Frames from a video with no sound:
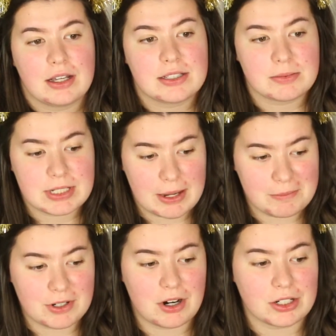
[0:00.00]

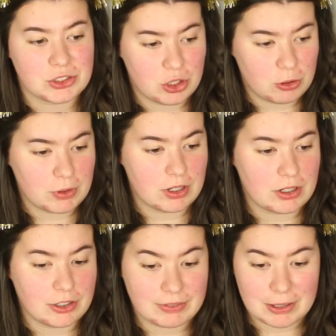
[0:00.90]
September, October,
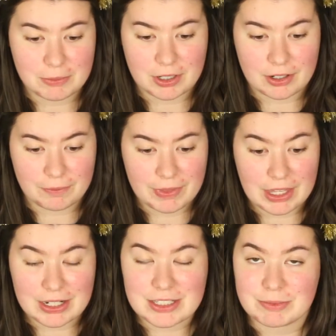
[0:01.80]
November,
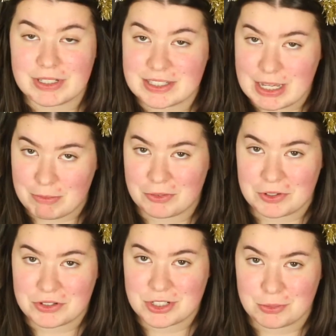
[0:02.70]
and it's gonna be December
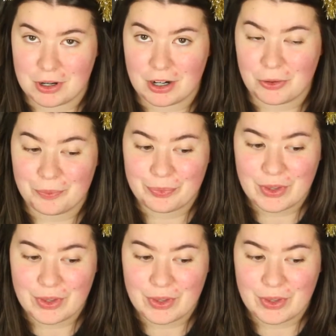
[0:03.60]
1st tomorrow.